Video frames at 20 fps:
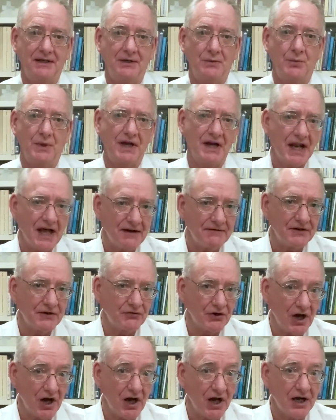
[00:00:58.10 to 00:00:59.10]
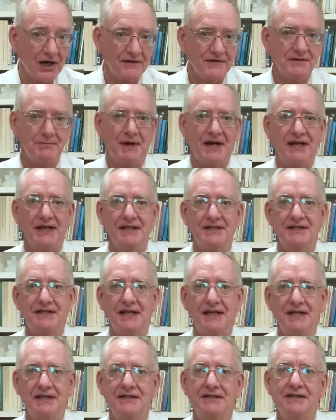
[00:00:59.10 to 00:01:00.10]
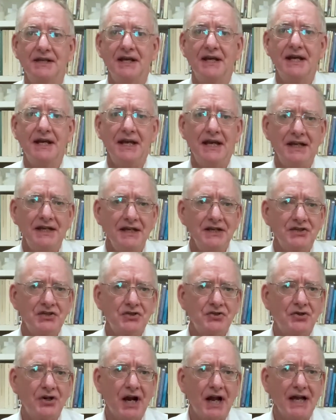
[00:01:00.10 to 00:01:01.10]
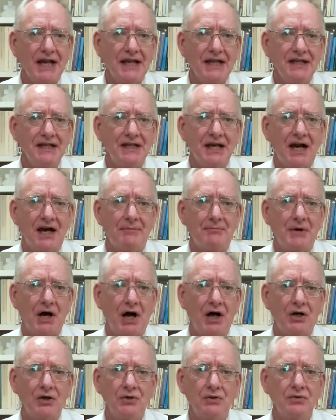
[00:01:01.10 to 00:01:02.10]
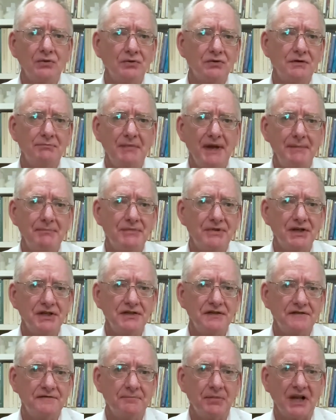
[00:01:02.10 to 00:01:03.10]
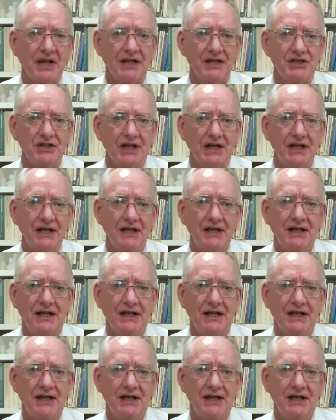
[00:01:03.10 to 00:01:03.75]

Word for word: When love arrives, Maya says, in its train come old memories of pleasure